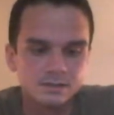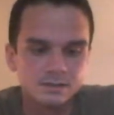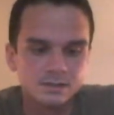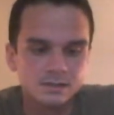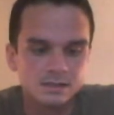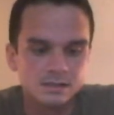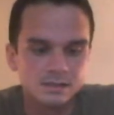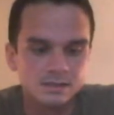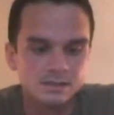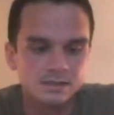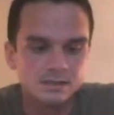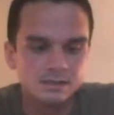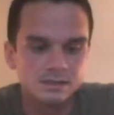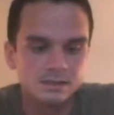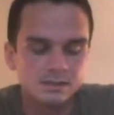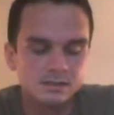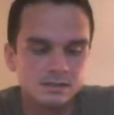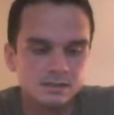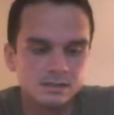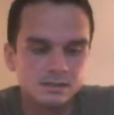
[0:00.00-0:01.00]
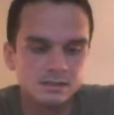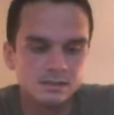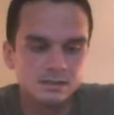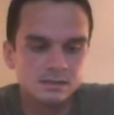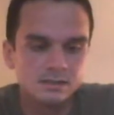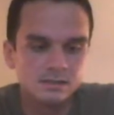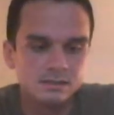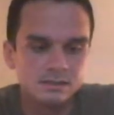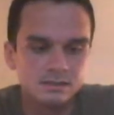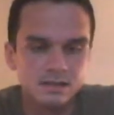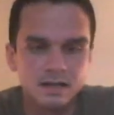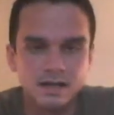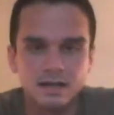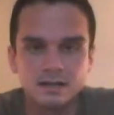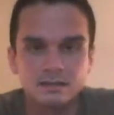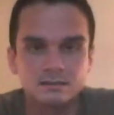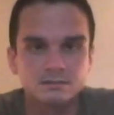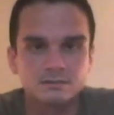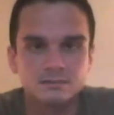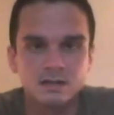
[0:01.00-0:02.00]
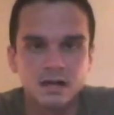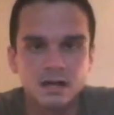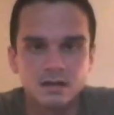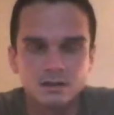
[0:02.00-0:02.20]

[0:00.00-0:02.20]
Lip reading: yeah, I